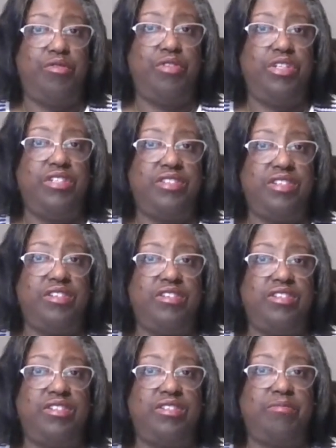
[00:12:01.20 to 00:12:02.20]
career
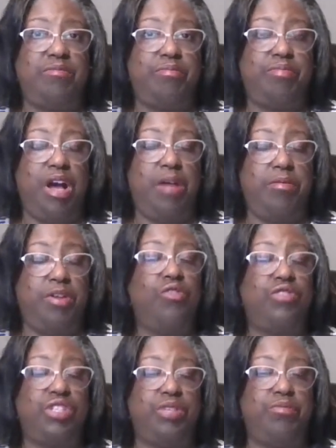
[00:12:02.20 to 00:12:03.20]
search
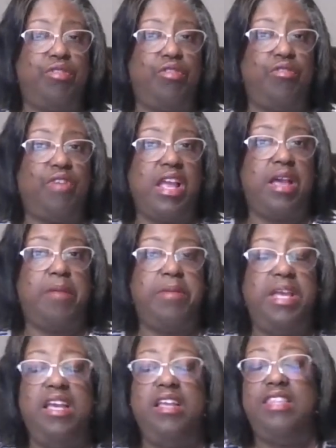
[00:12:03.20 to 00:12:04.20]
coaching program